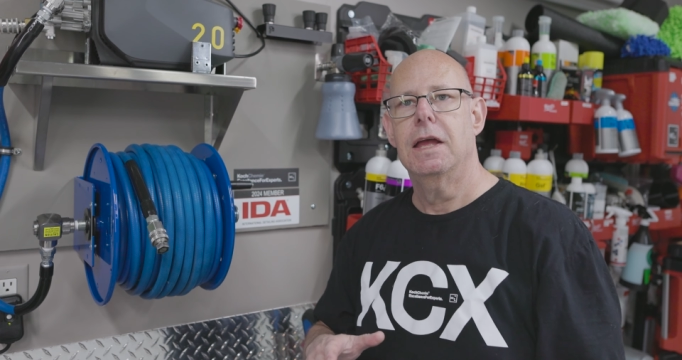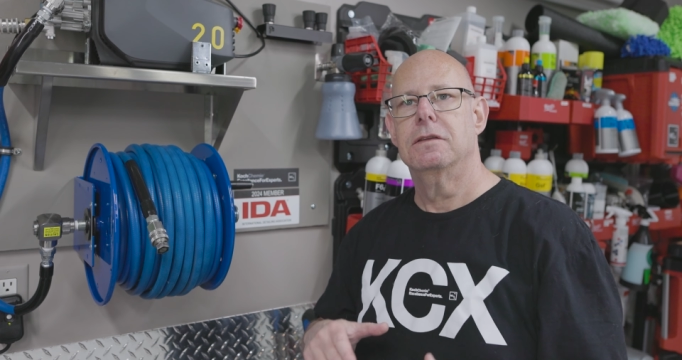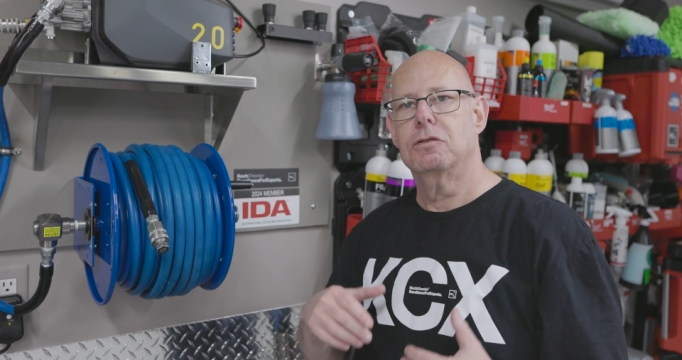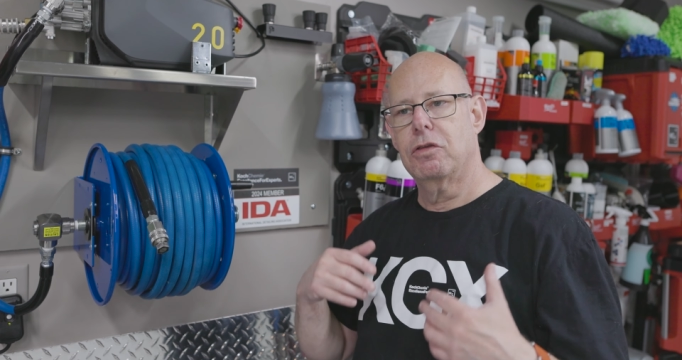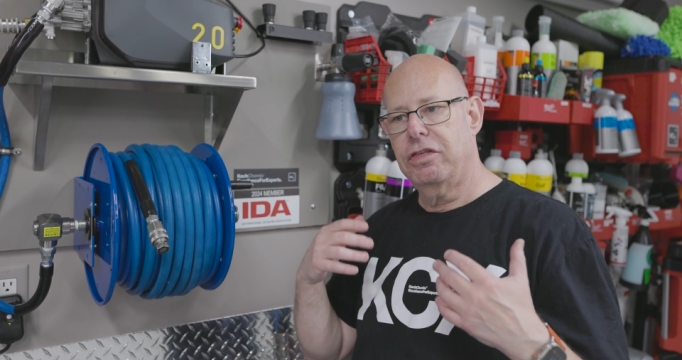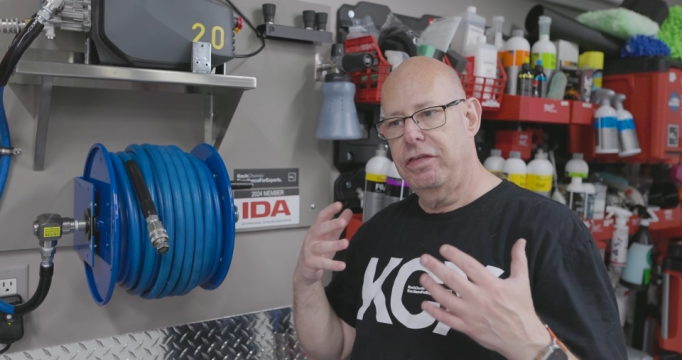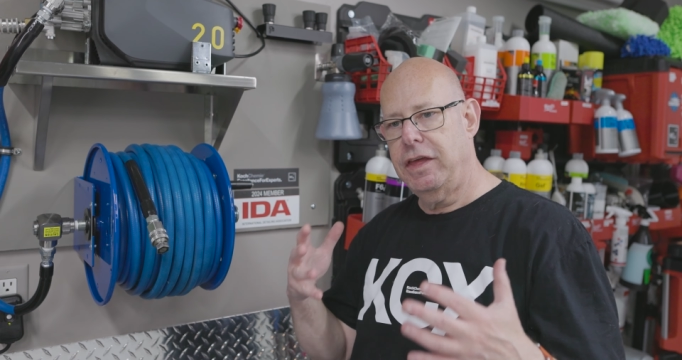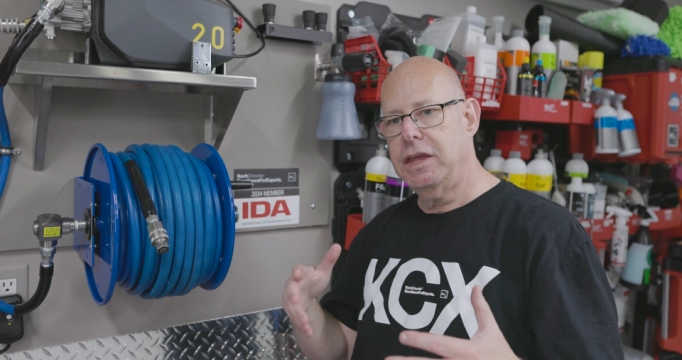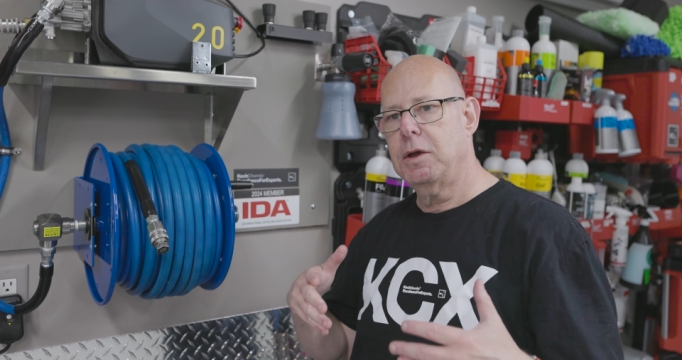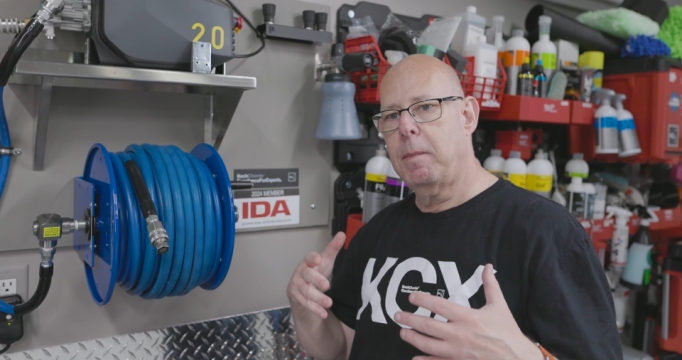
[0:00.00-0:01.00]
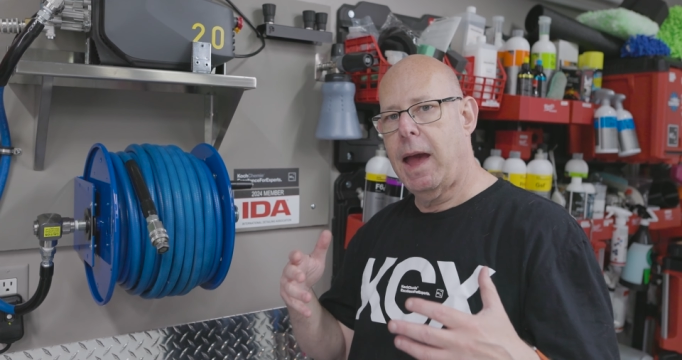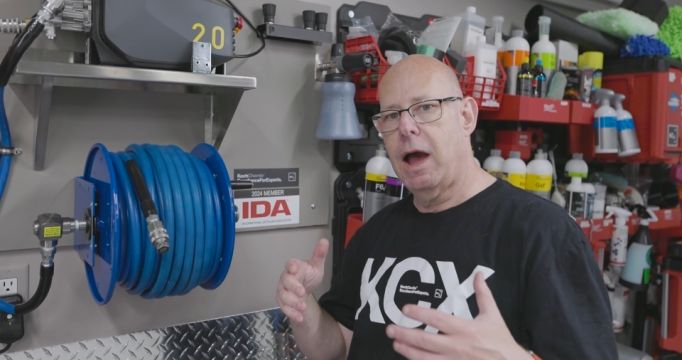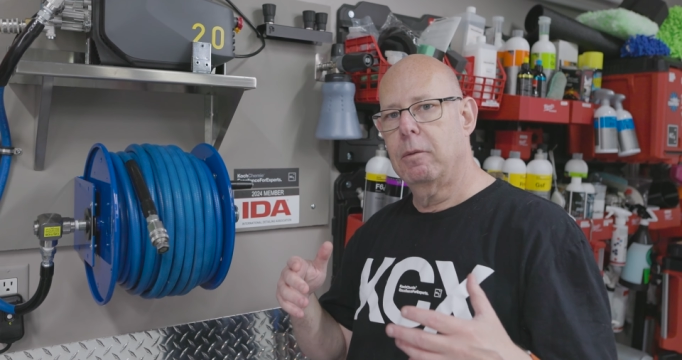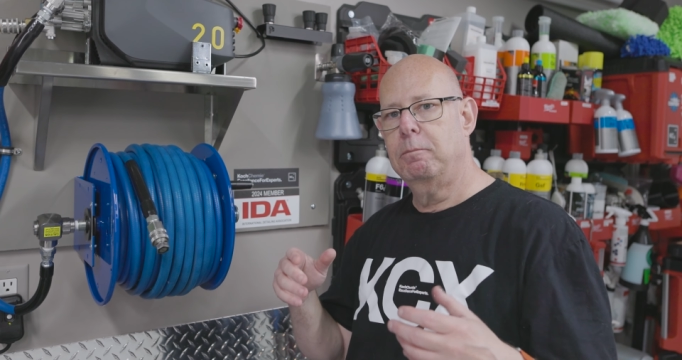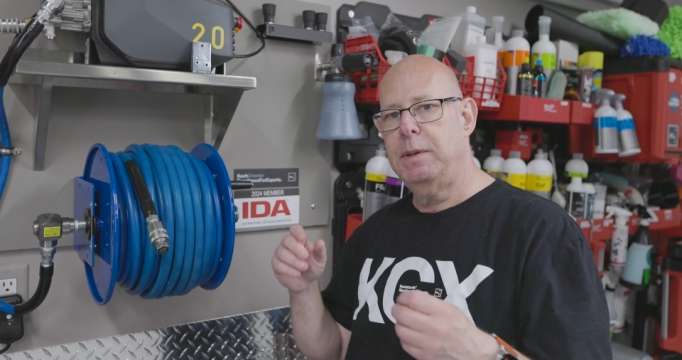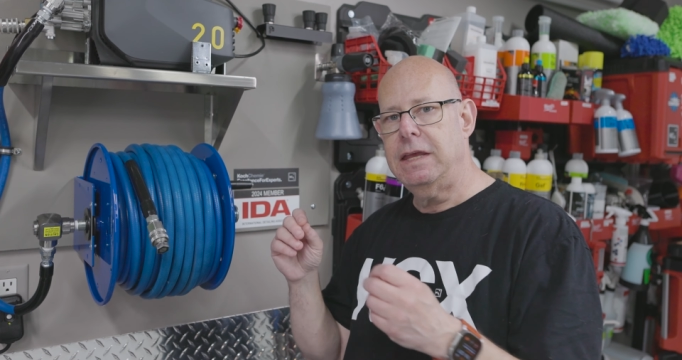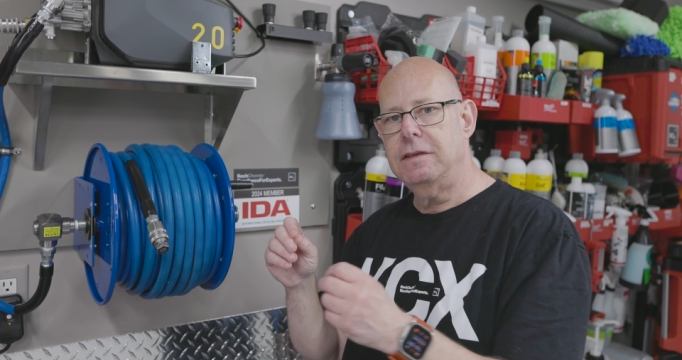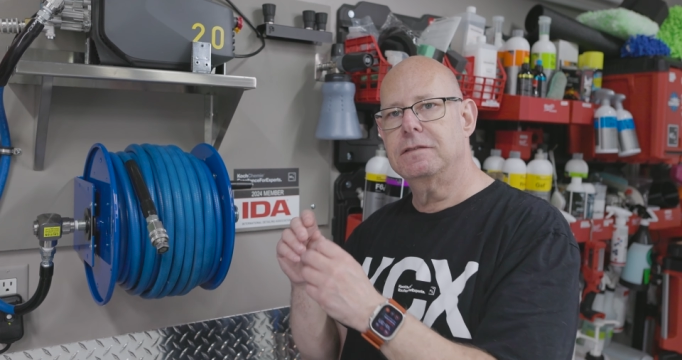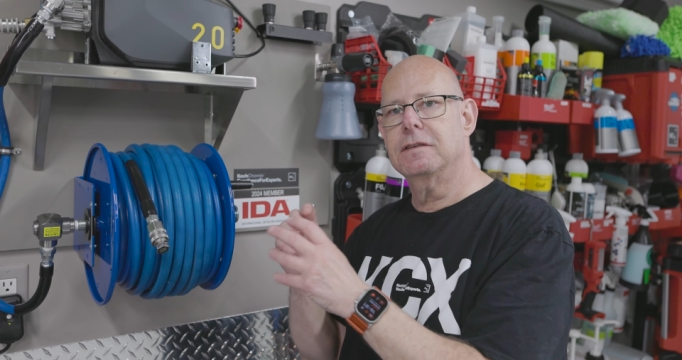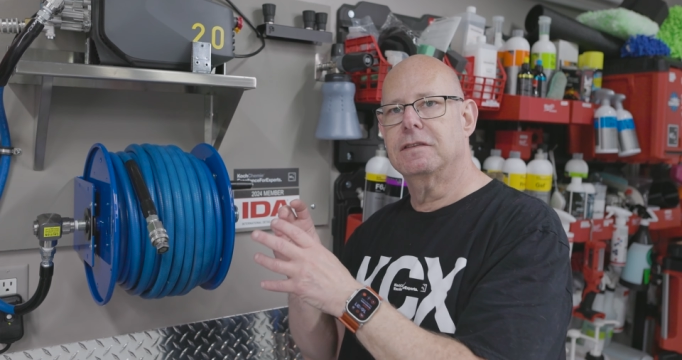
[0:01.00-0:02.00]
So think about
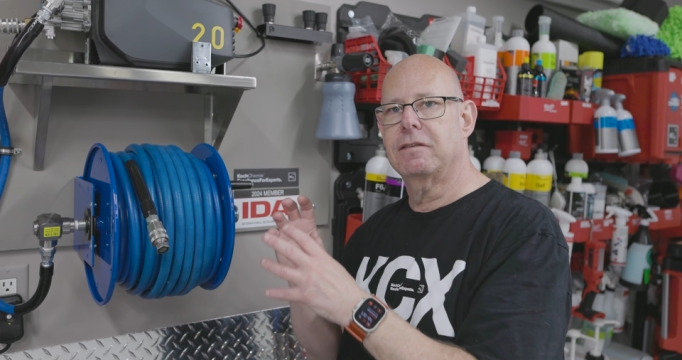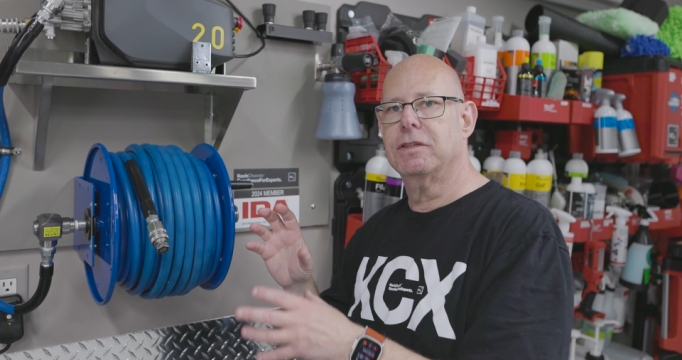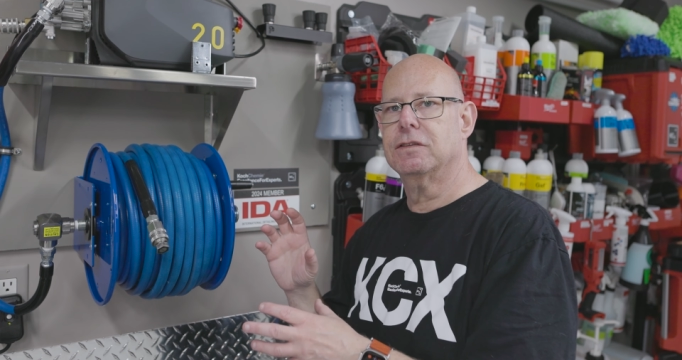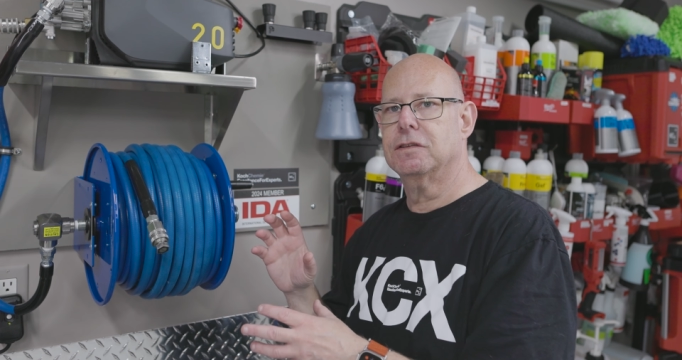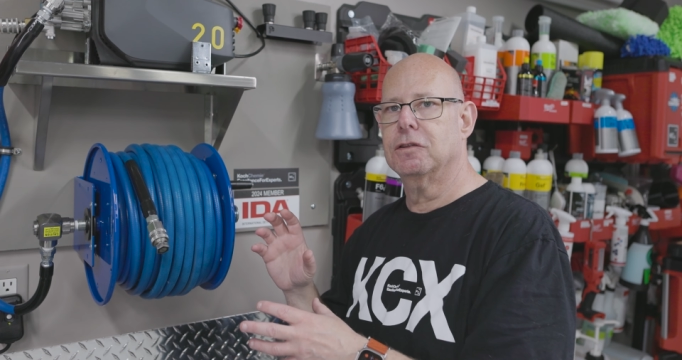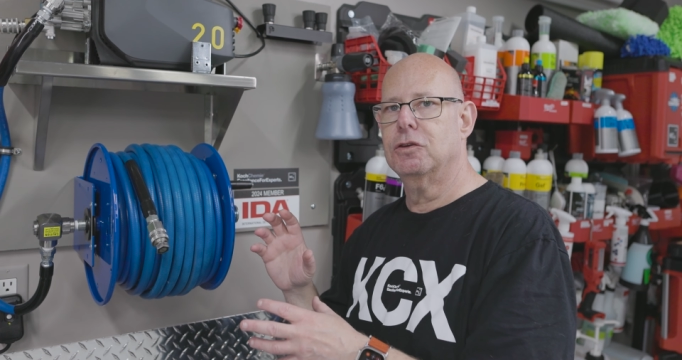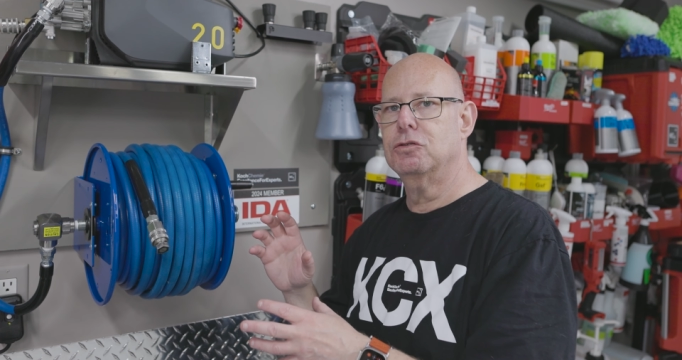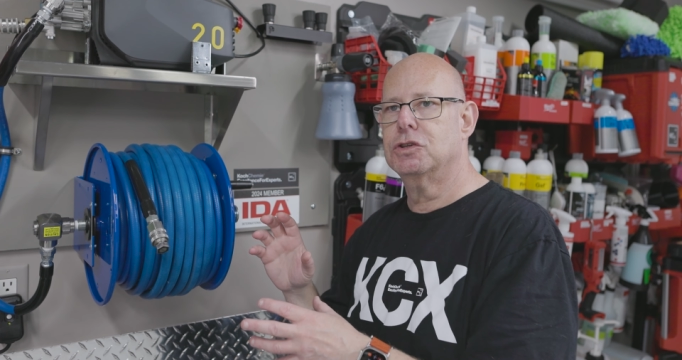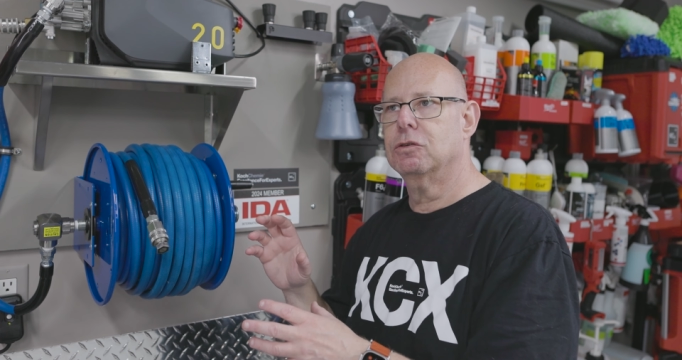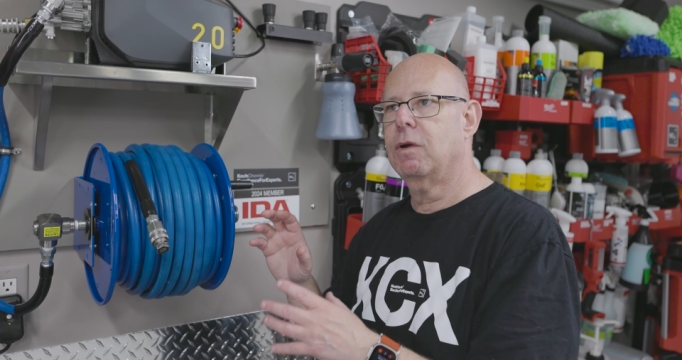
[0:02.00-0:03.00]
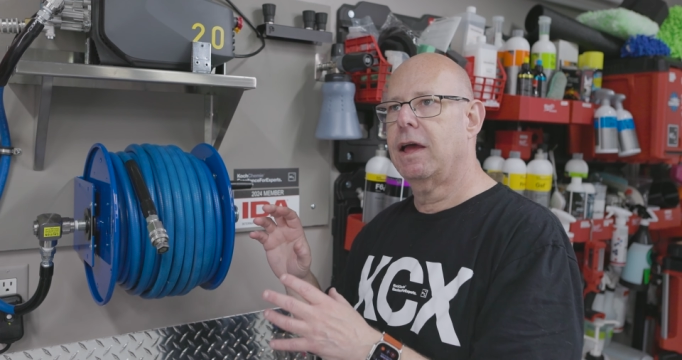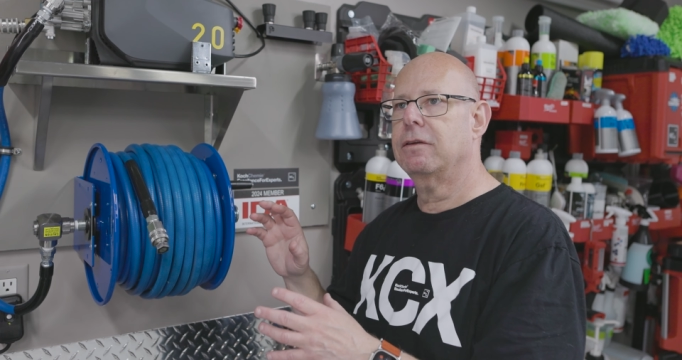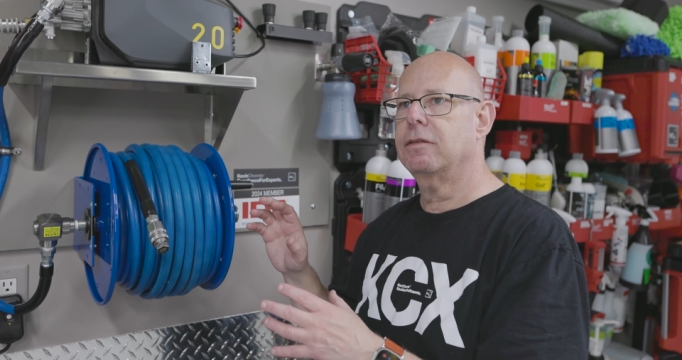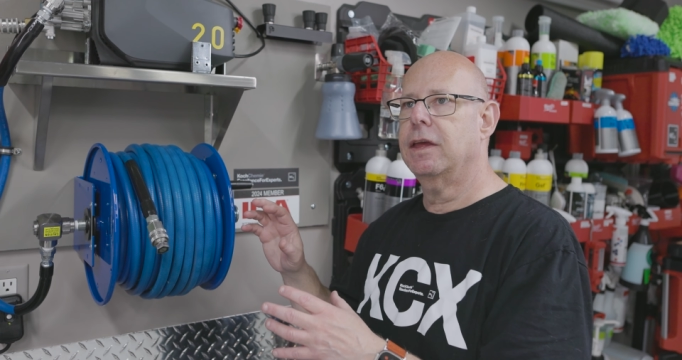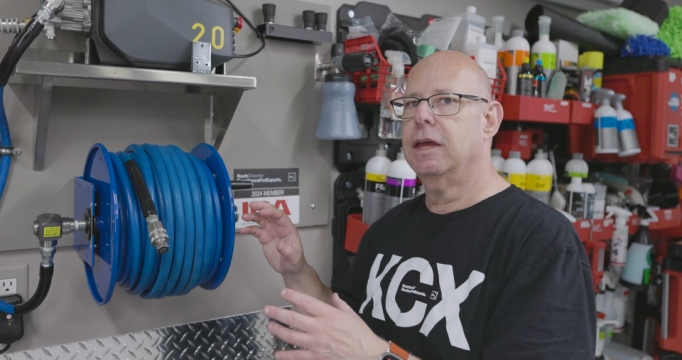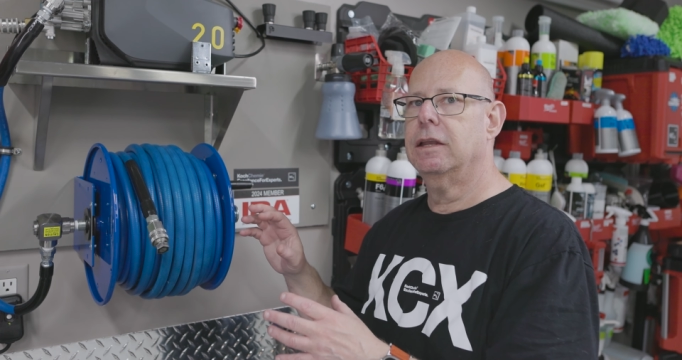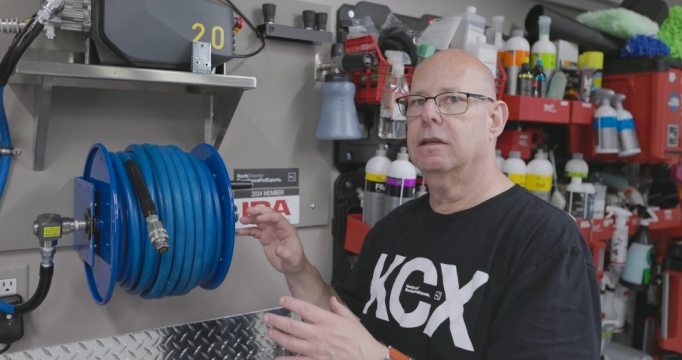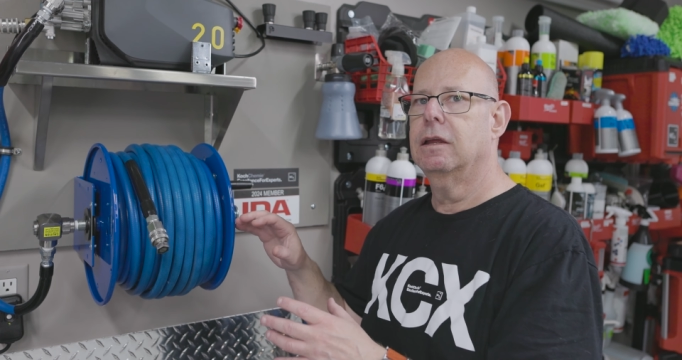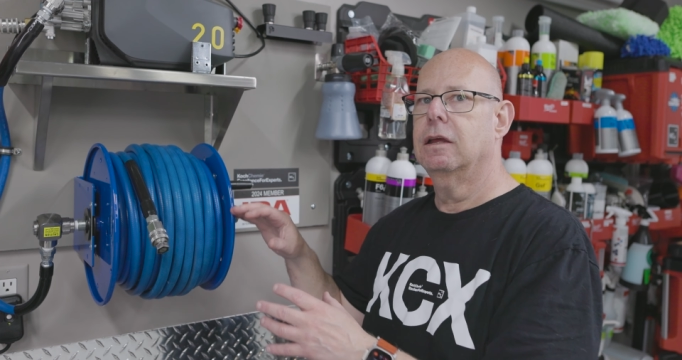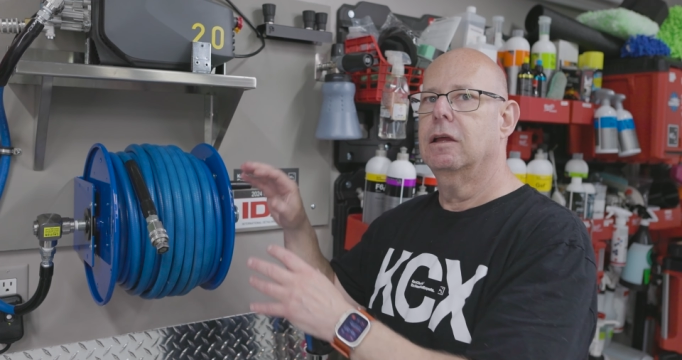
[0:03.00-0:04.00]
pieces of the solution rather than